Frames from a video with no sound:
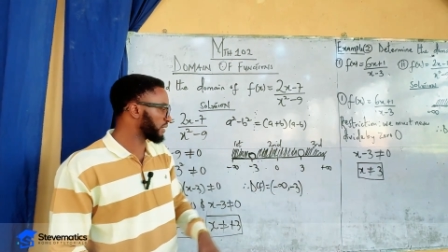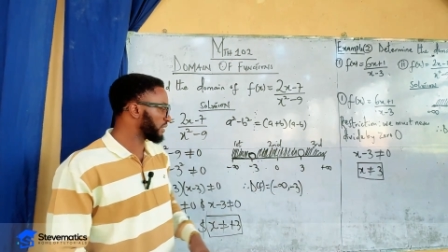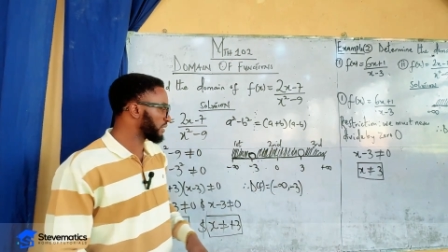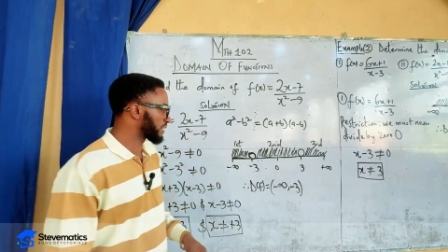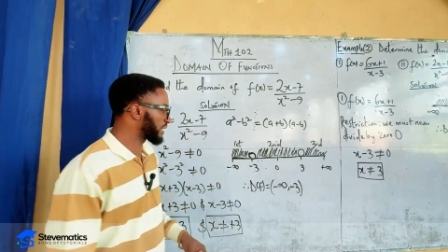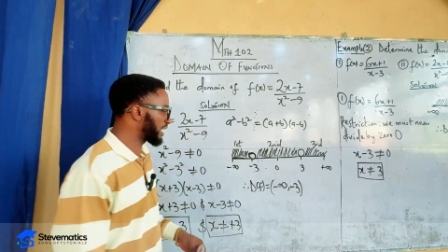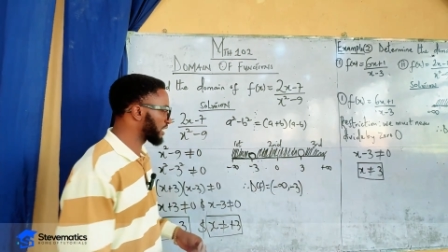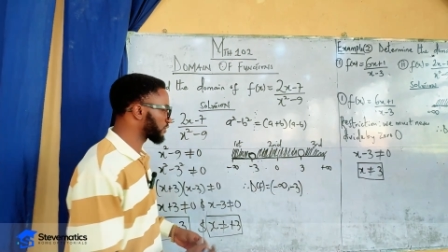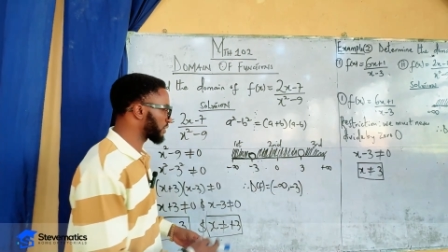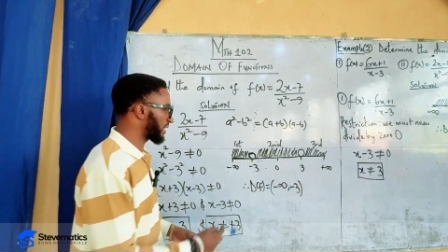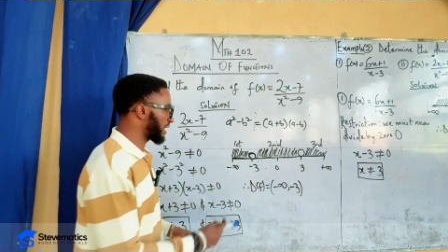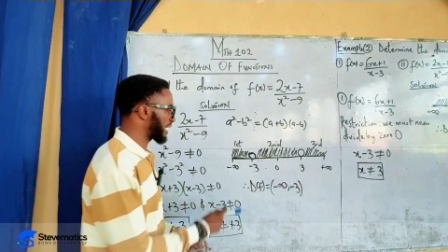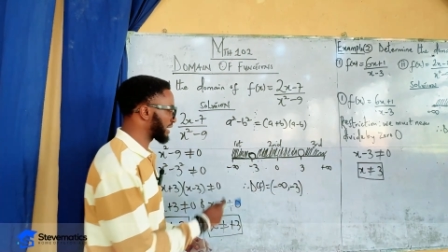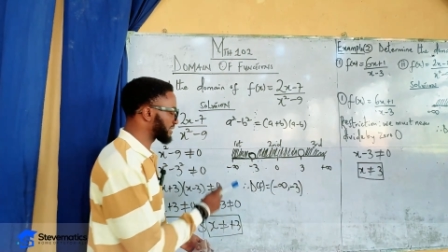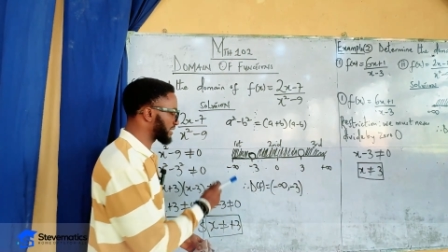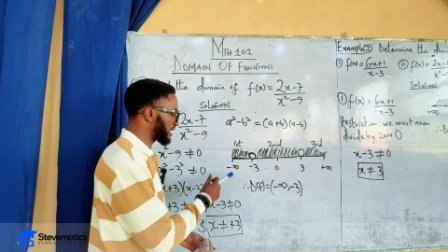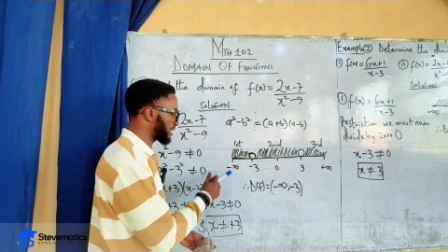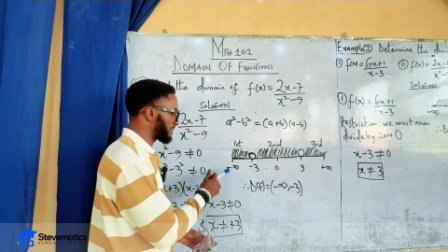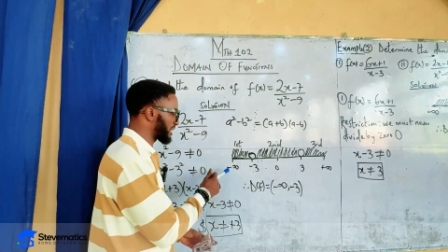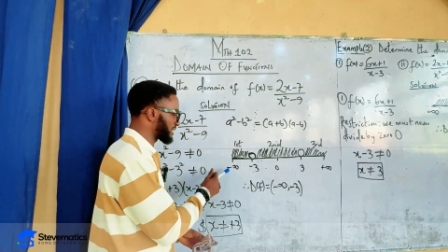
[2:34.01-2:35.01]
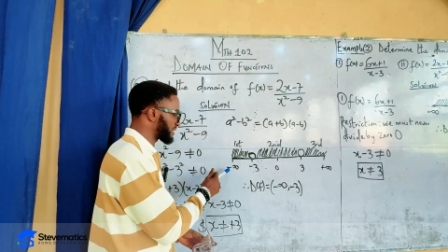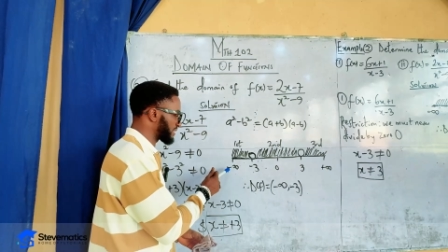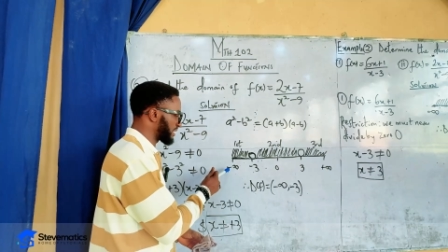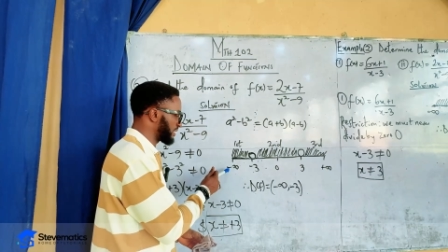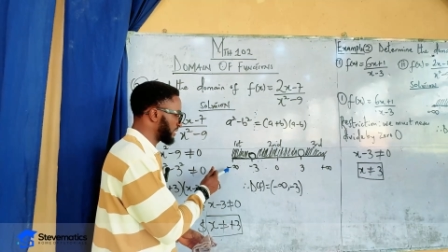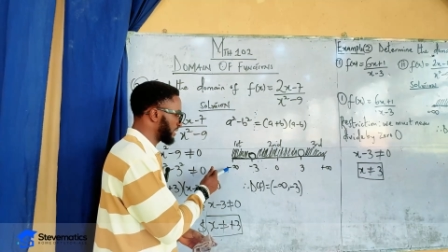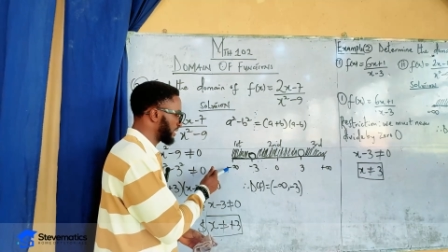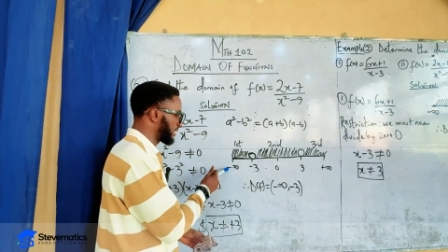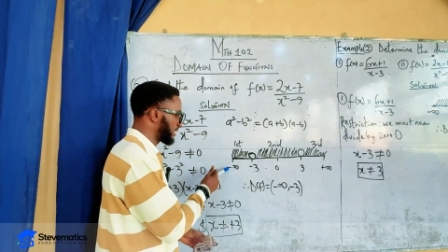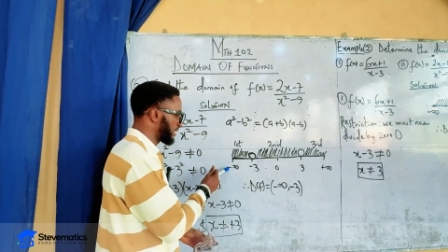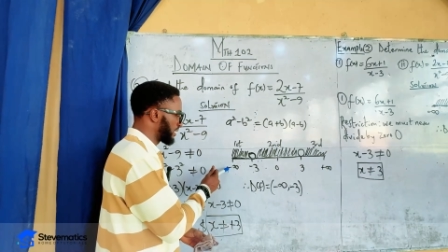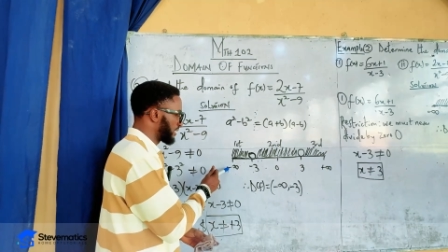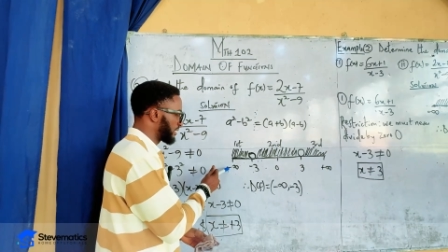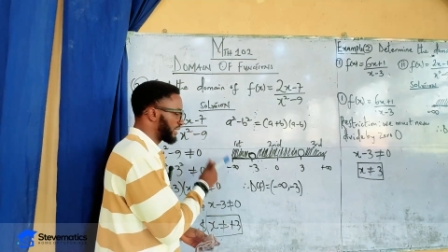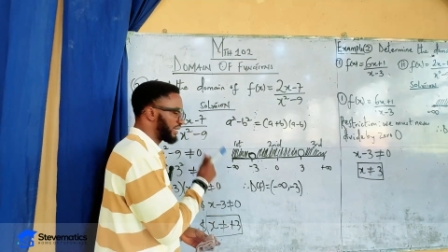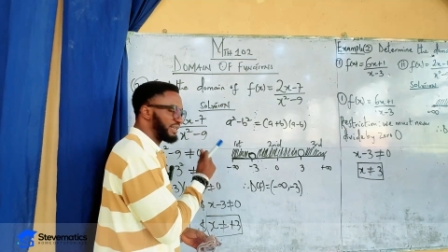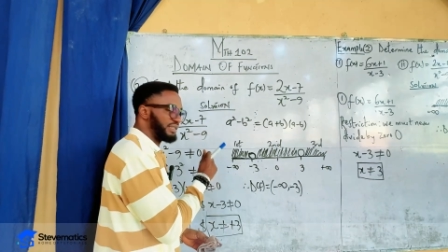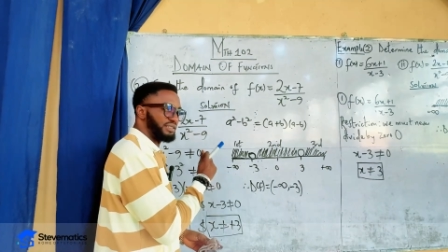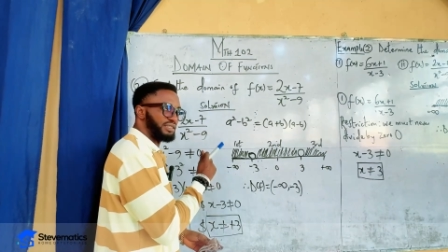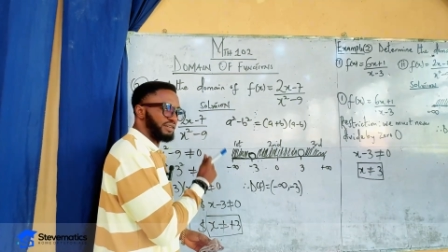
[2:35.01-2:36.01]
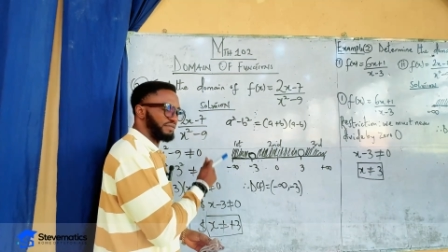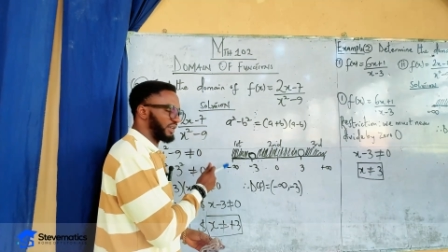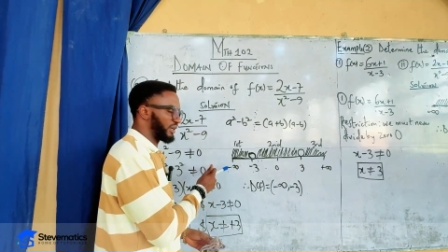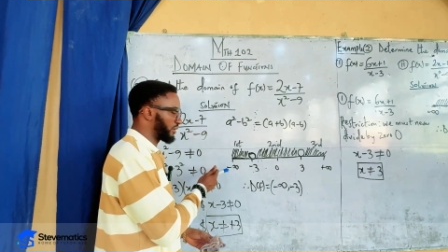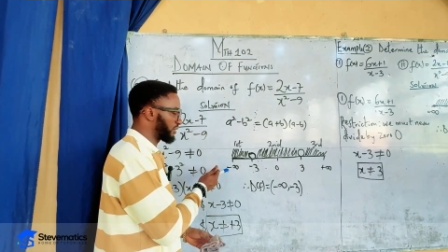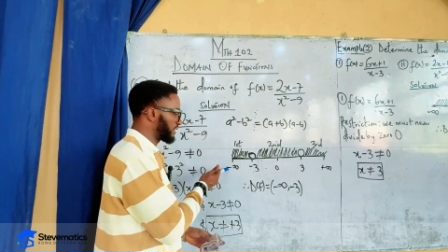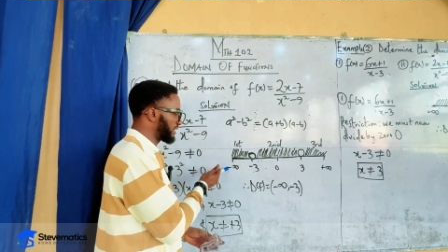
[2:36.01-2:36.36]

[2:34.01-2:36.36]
That's why I started by saying the interval